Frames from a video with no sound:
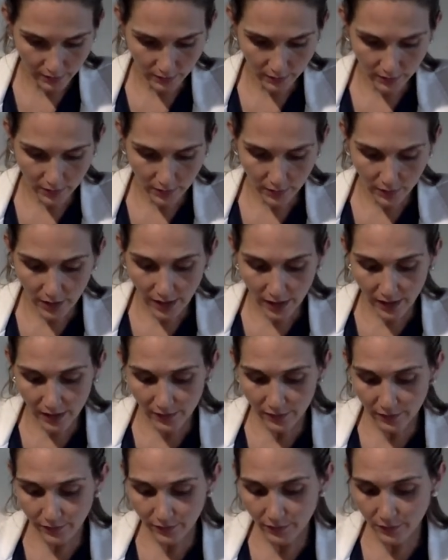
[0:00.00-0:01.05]
So I
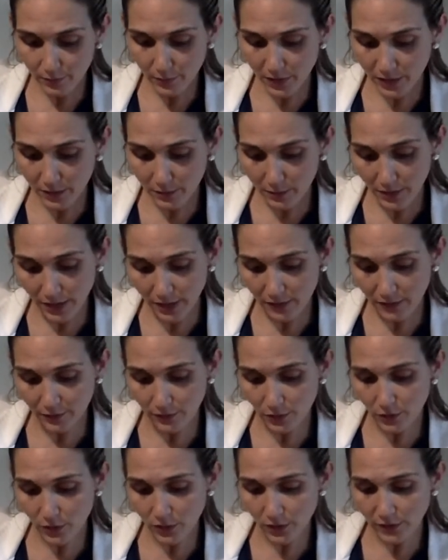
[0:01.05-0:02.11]
have been
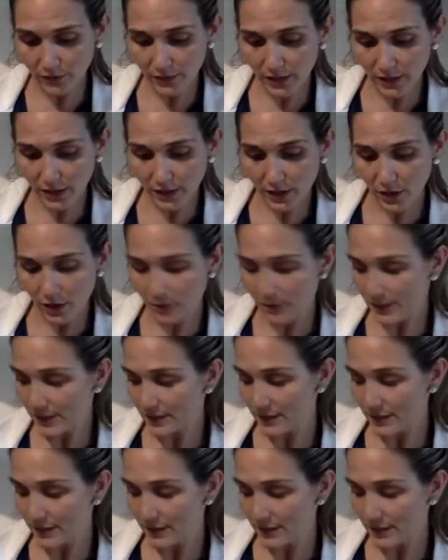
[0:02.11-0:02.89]
mindful of getting all my